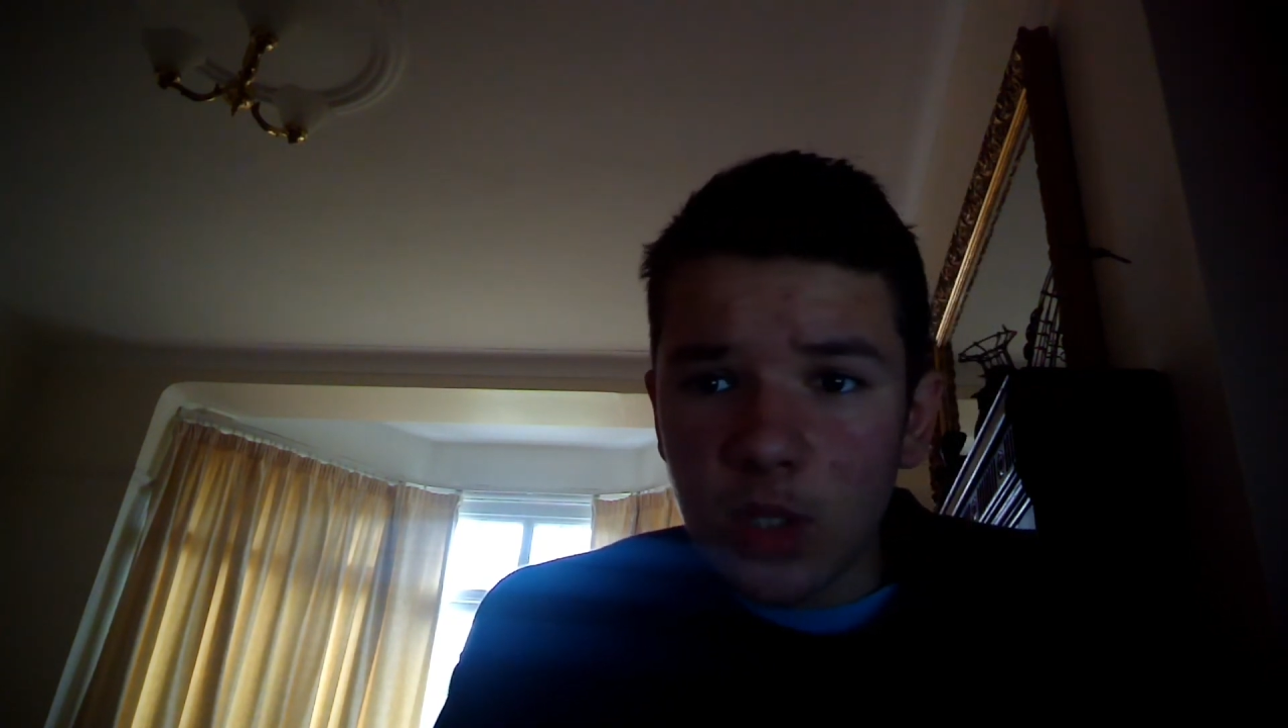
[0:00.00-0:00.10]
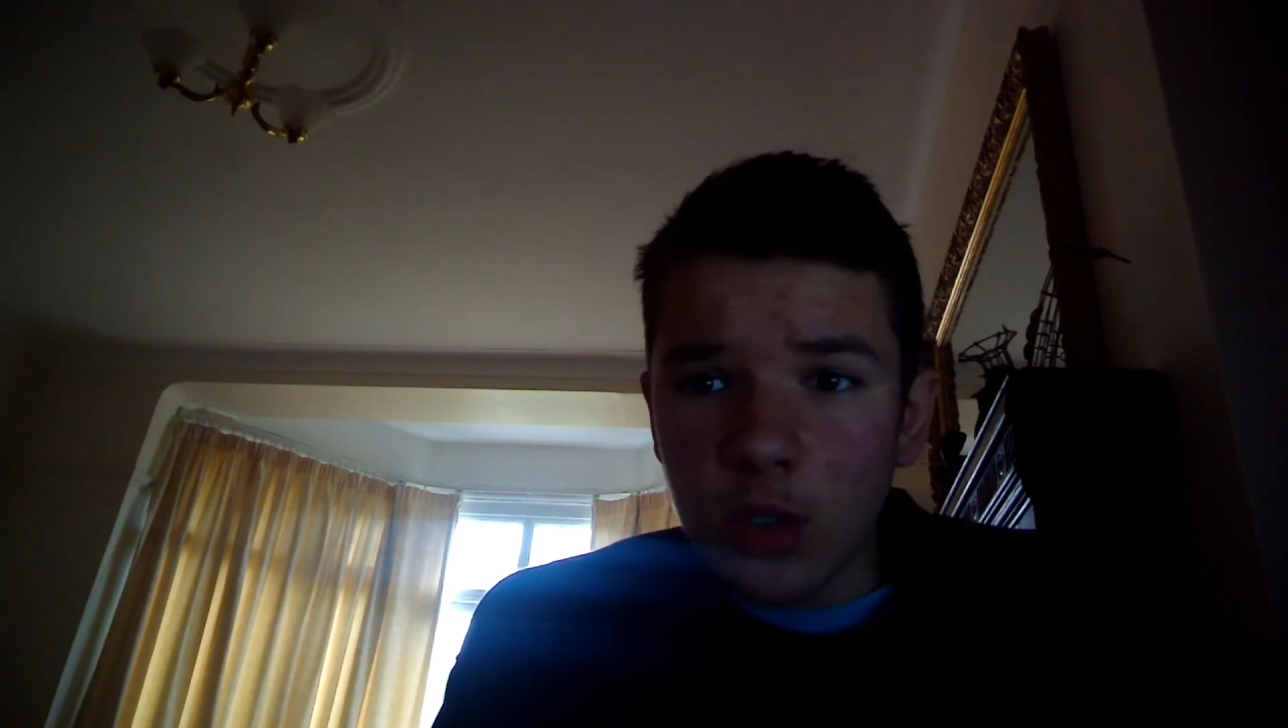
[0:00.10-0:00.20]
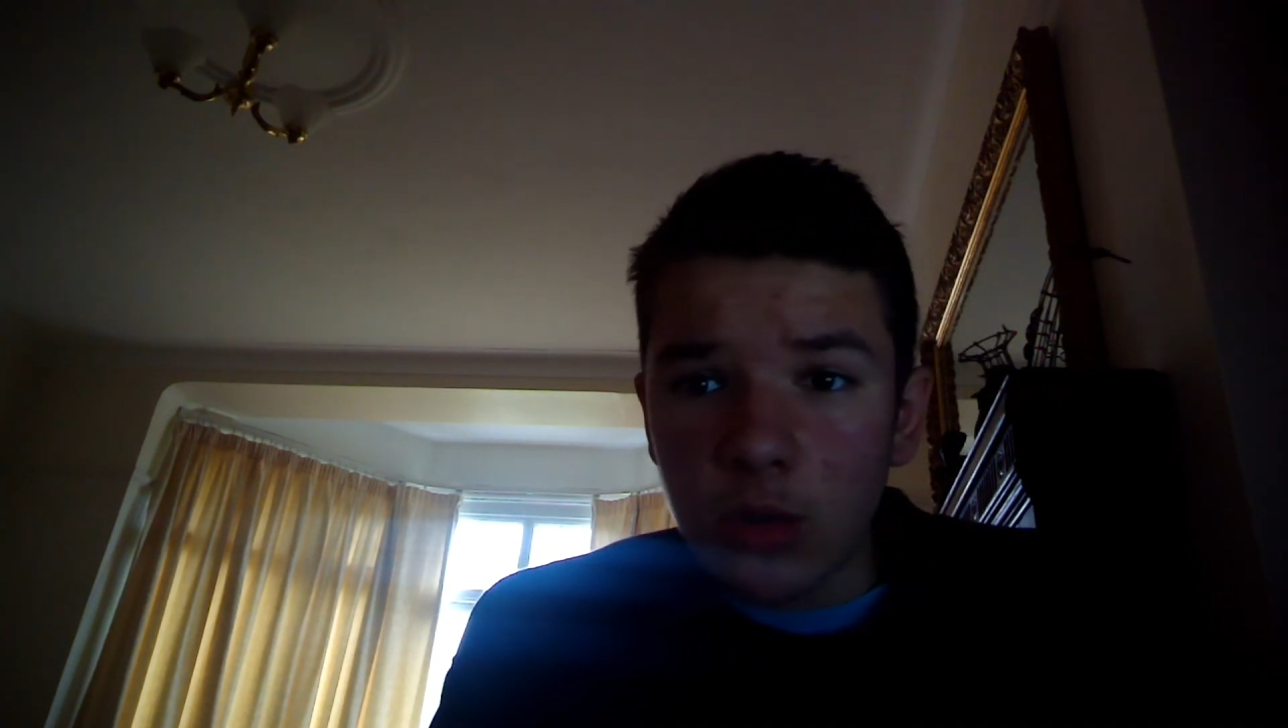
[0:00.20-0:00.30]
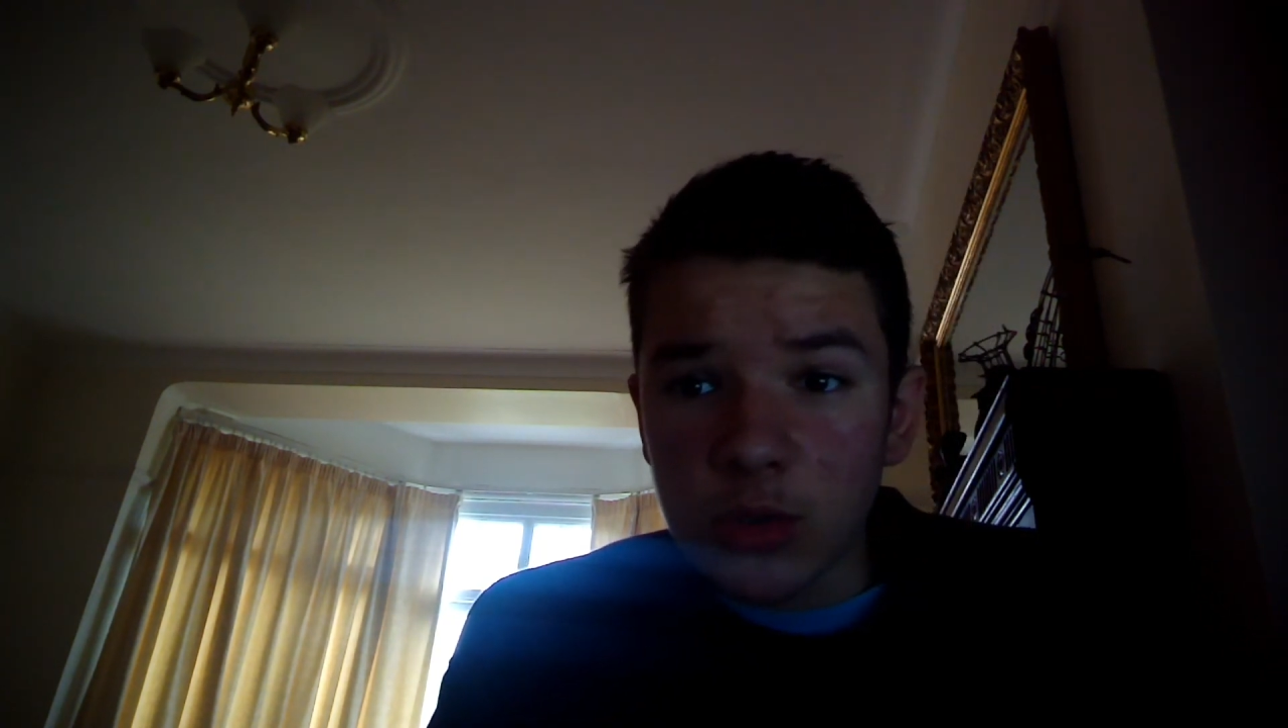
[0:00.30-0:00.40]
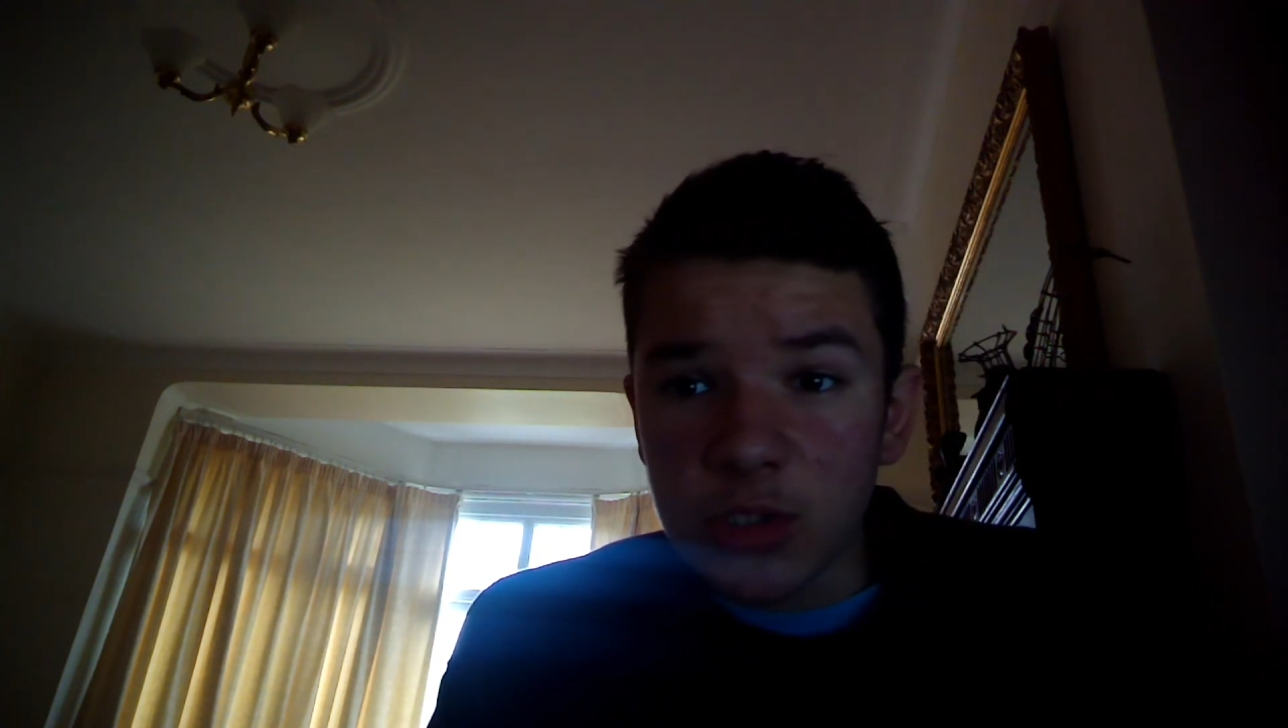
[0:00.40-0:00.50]

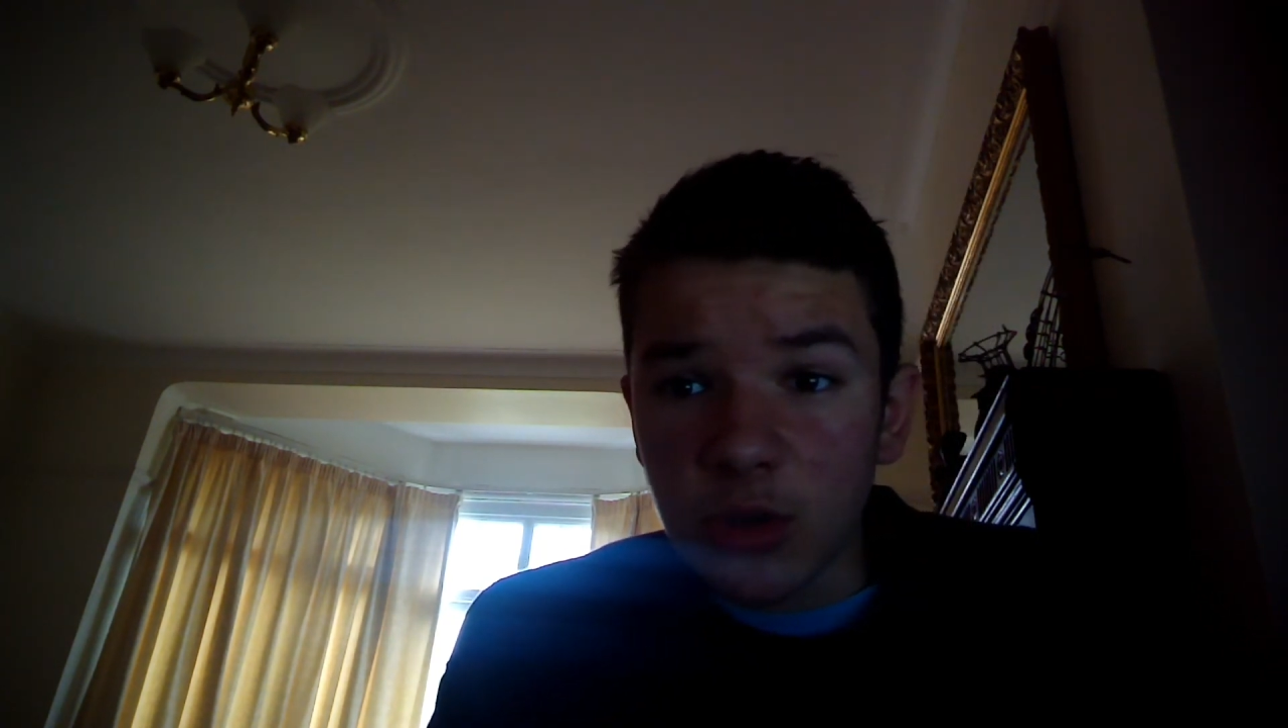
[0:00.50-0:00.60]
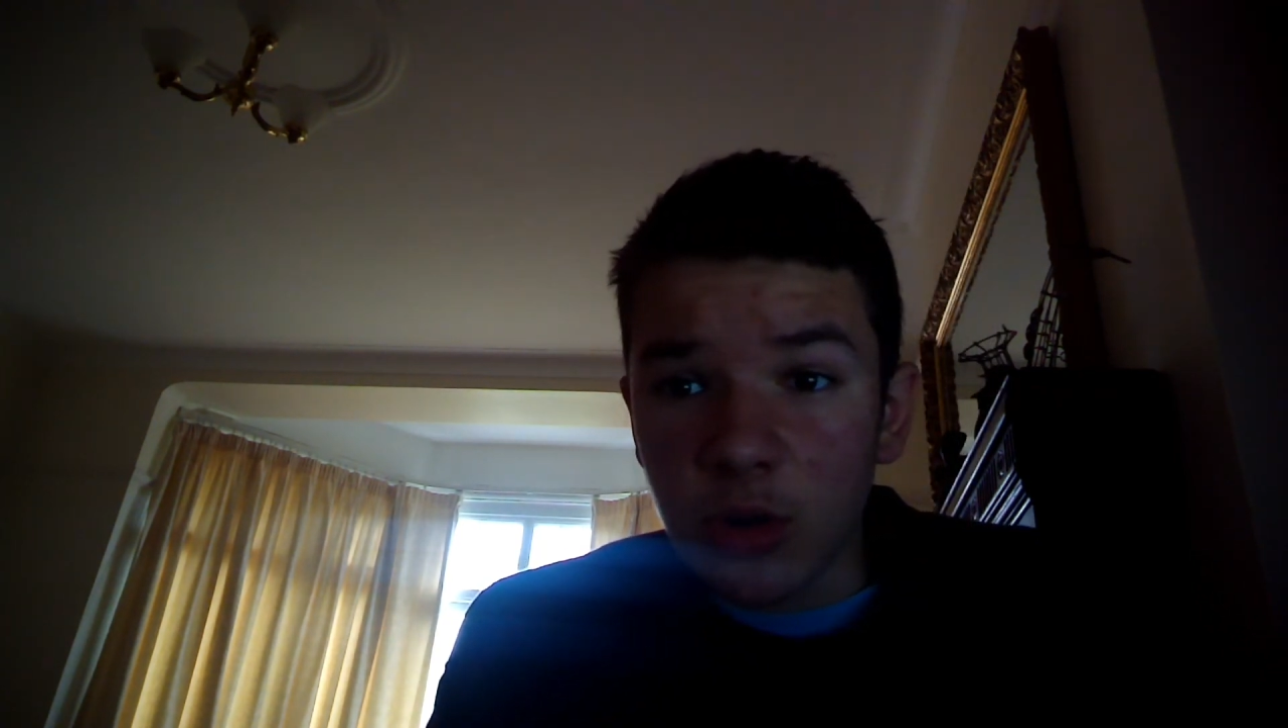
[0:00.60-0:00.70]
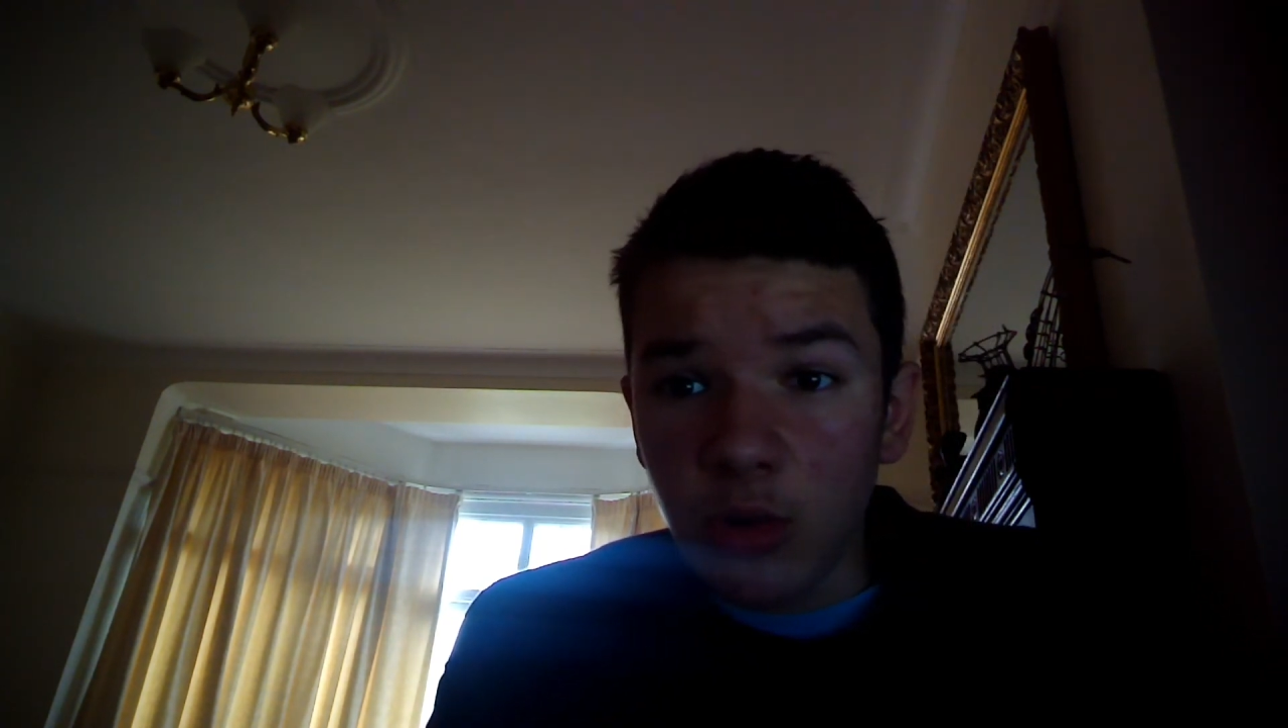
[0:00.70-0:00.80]
not so good